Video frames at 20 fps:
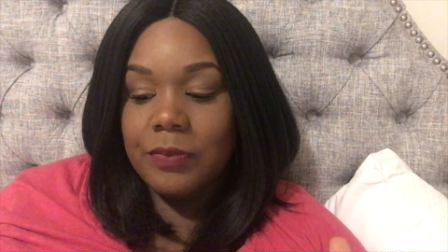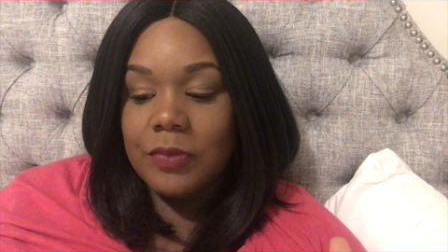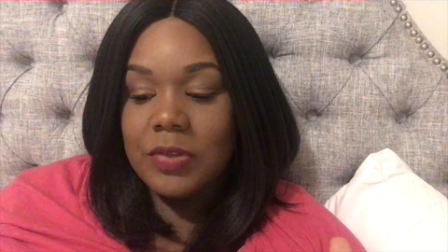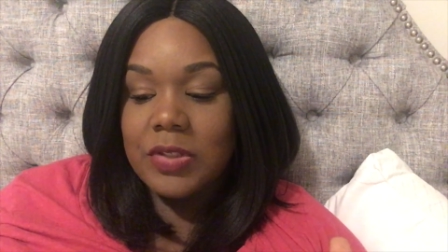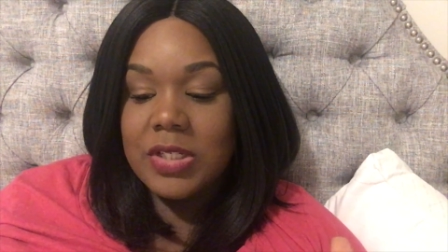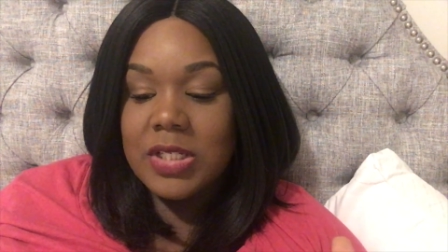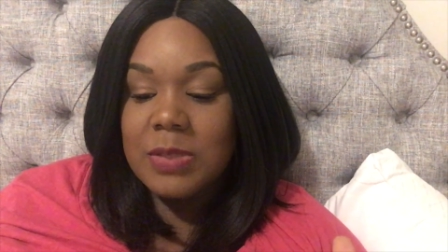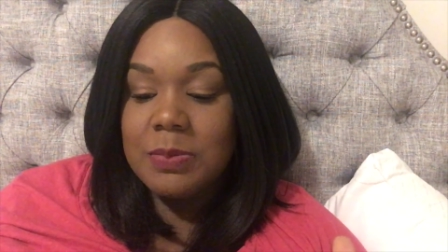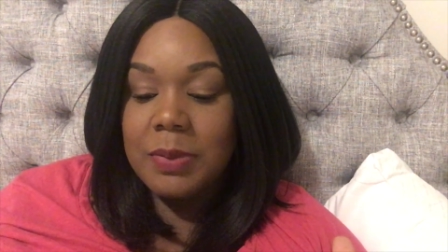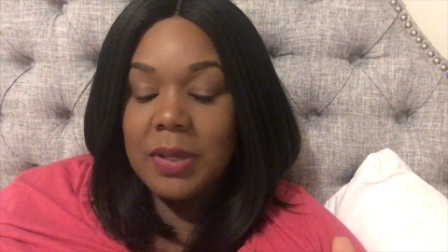
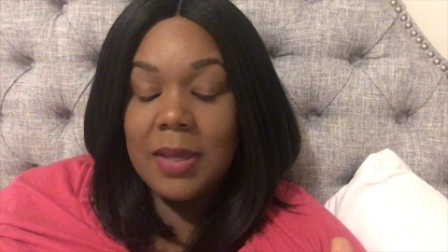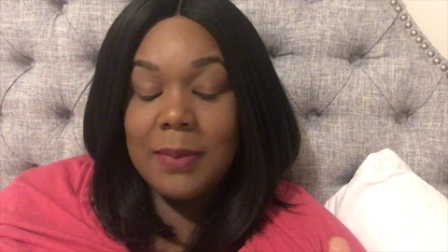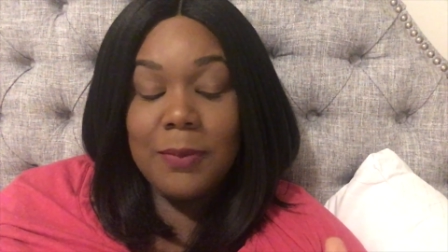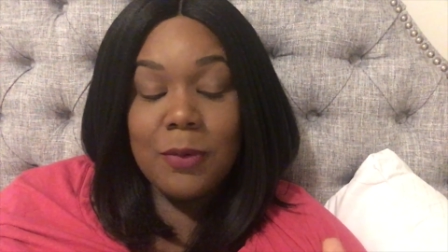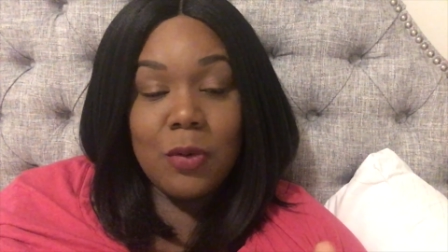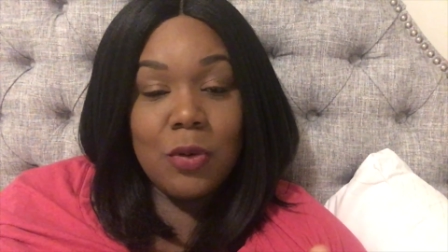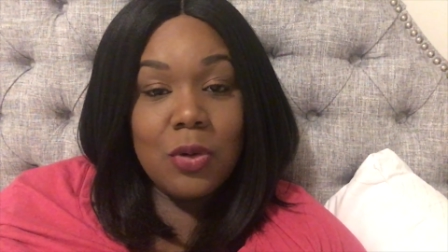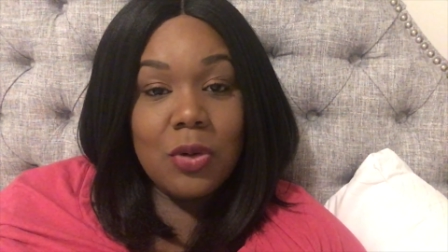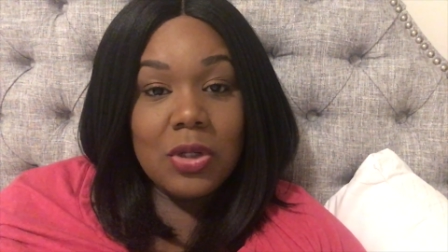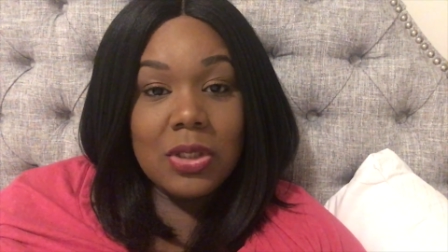just
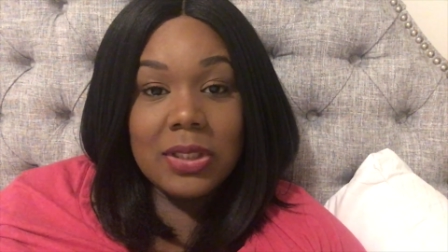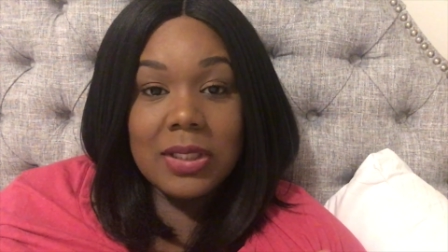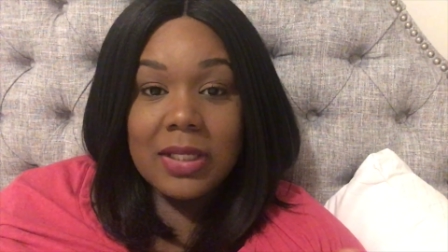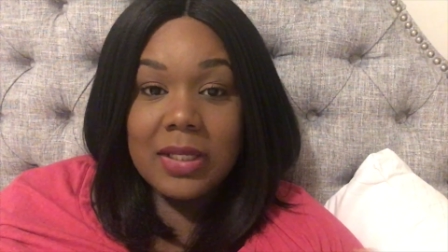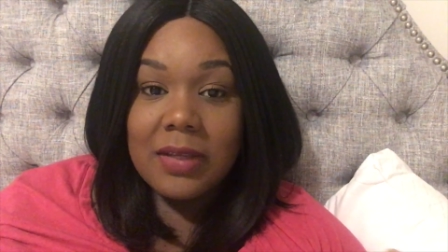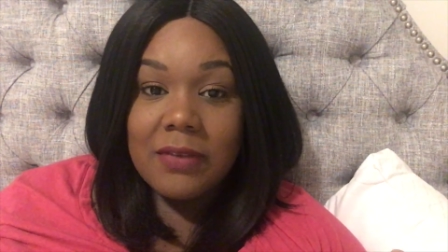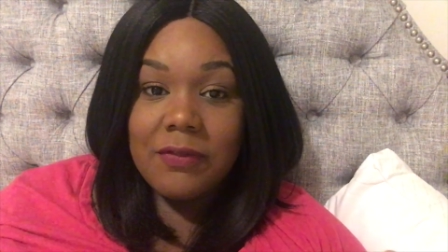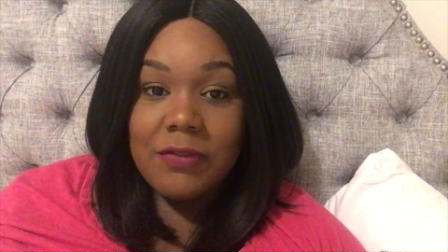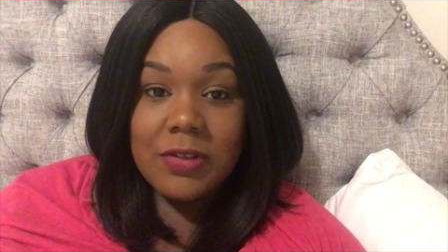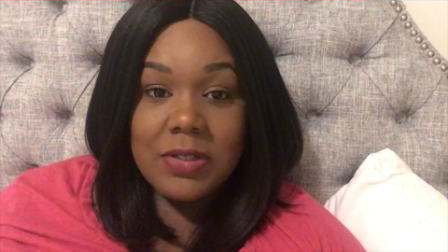people who are
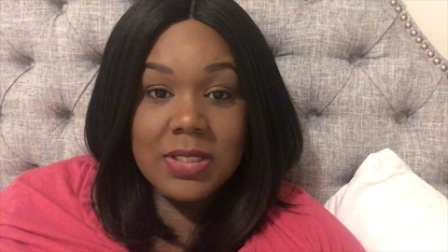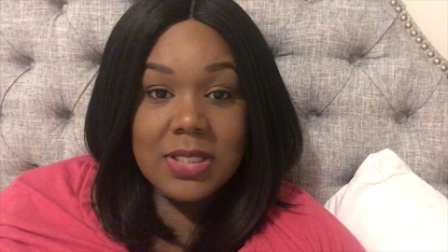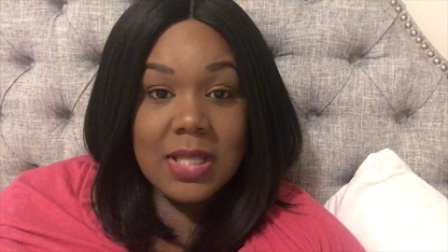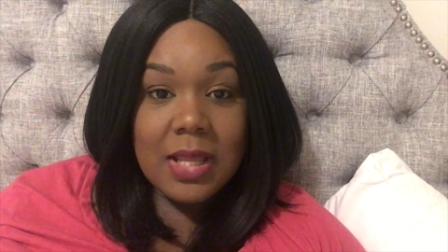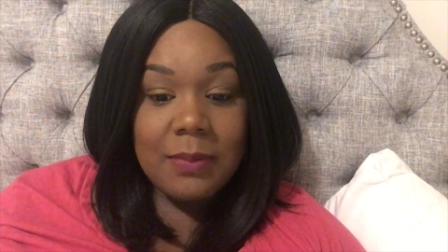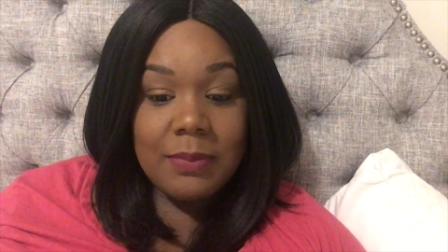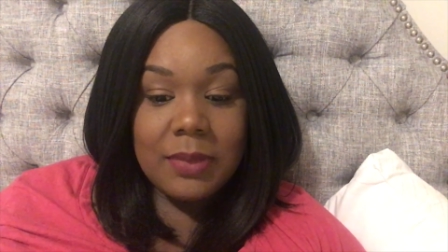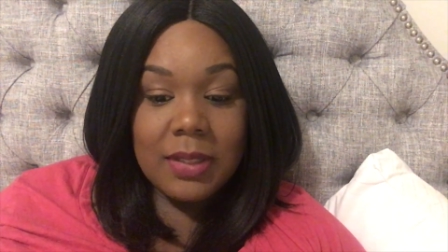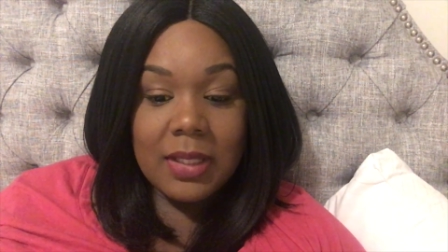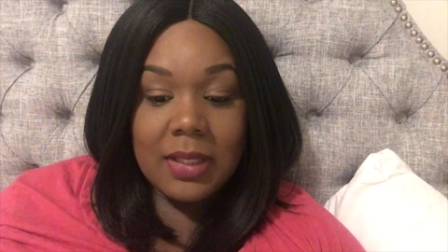looking for
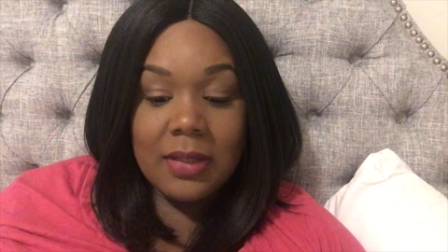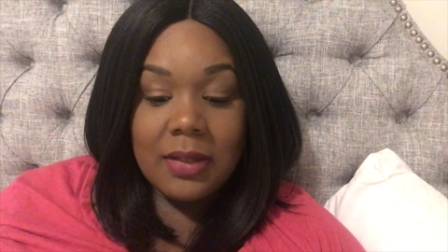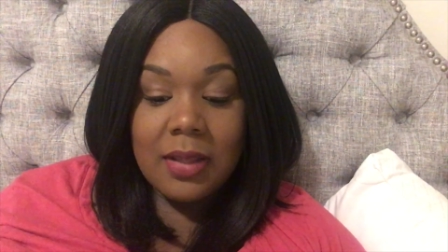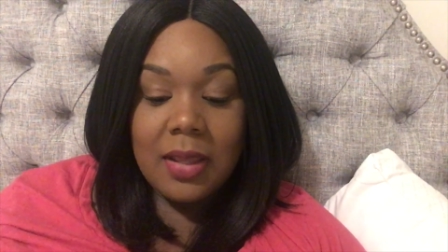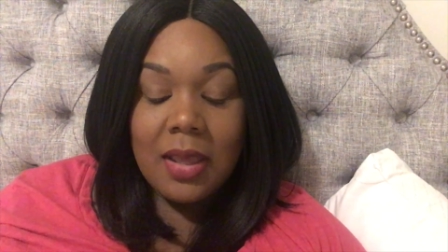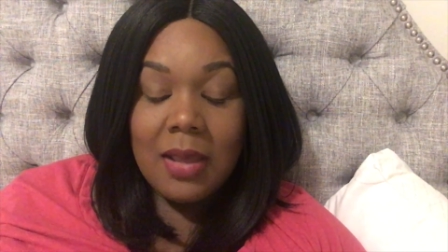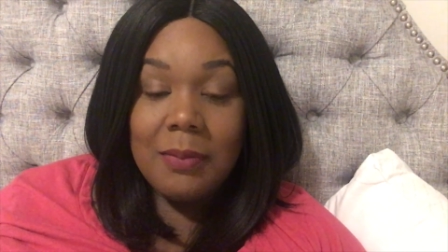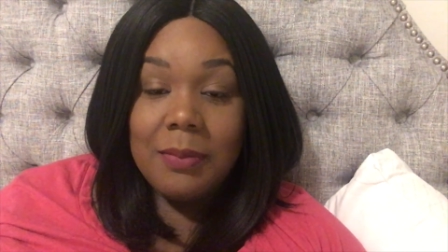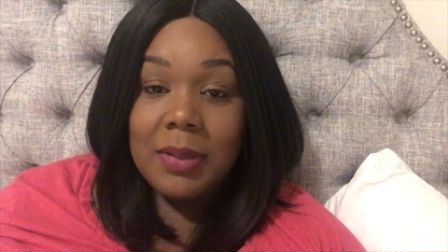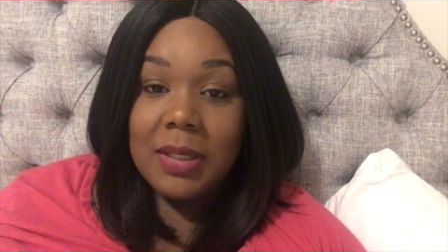something
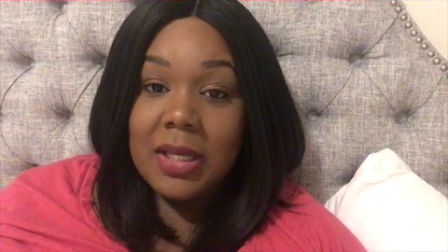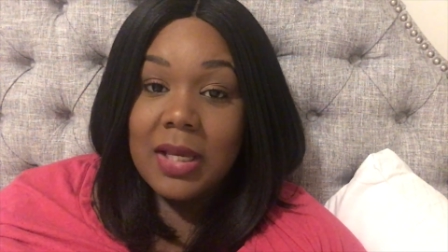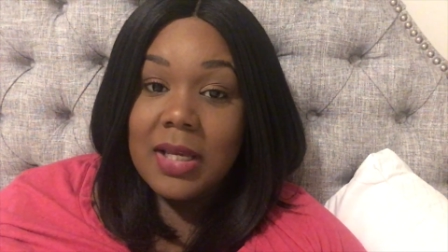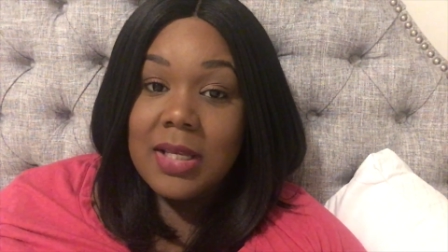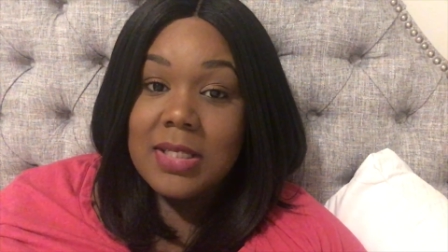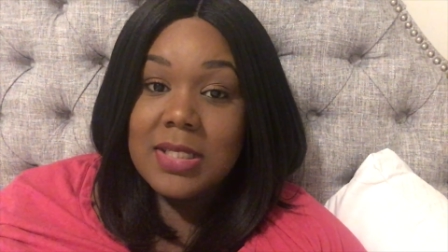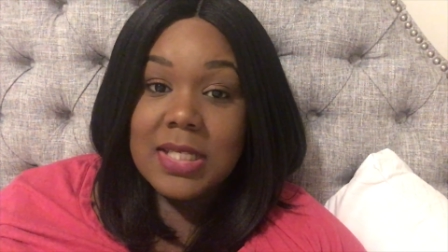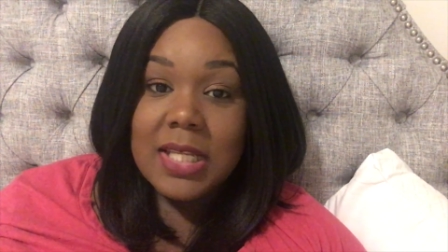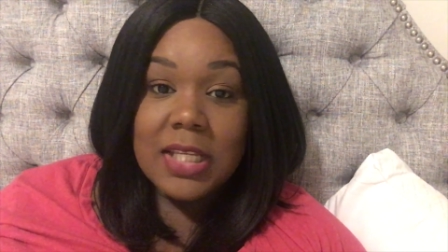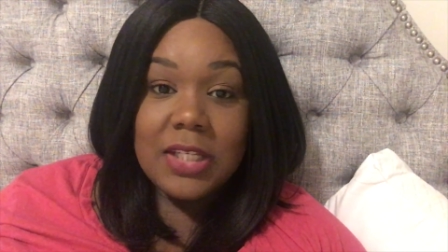
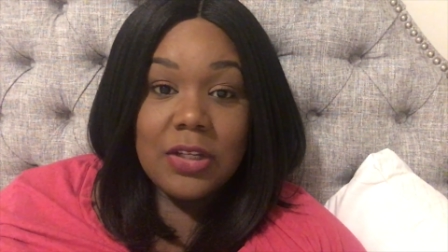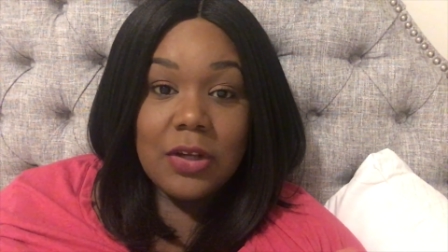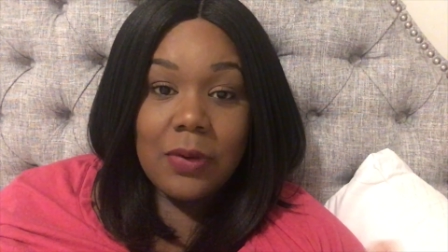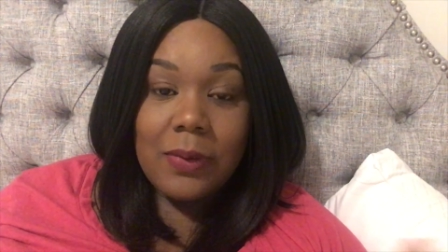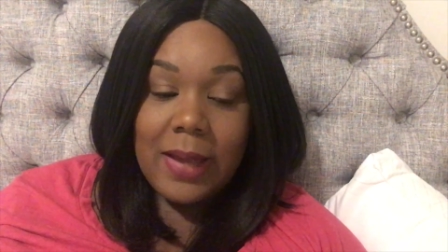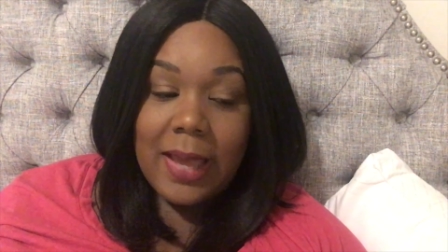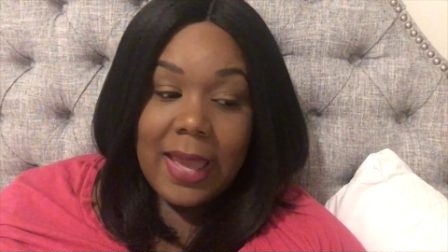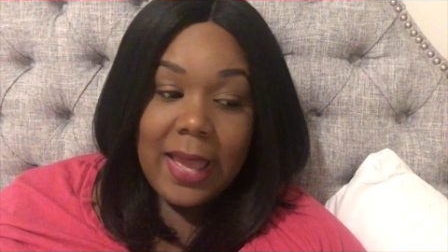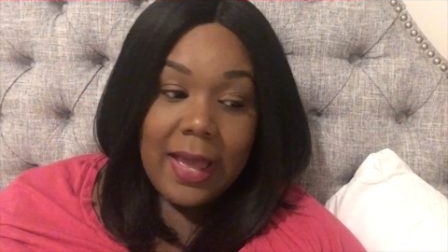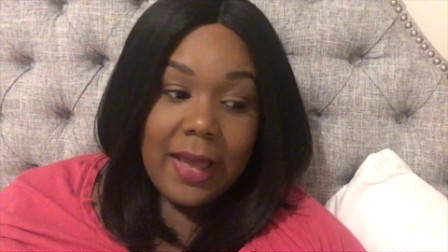because they
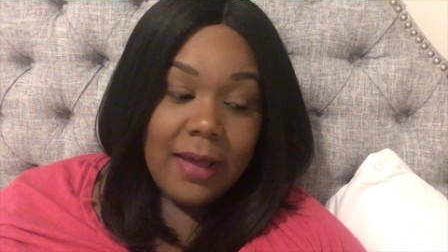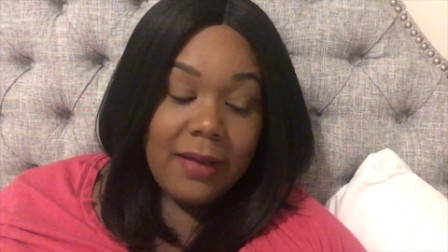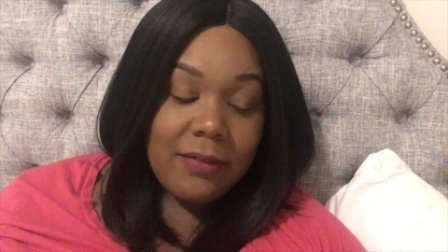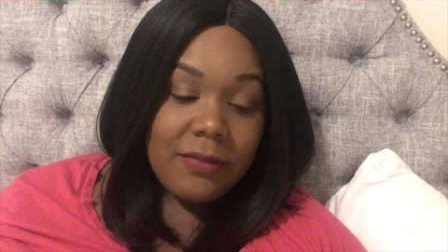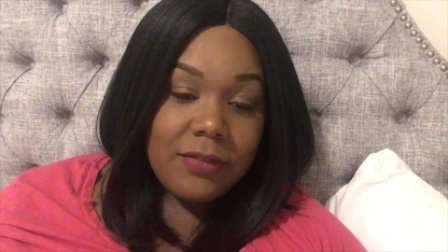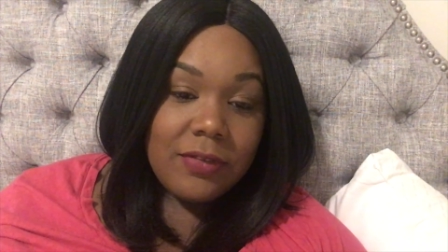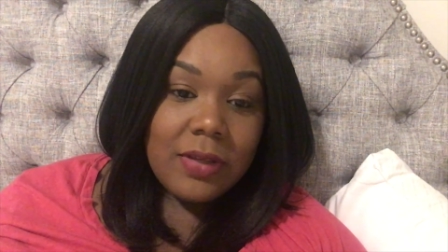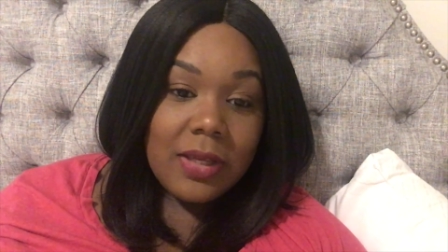don't have.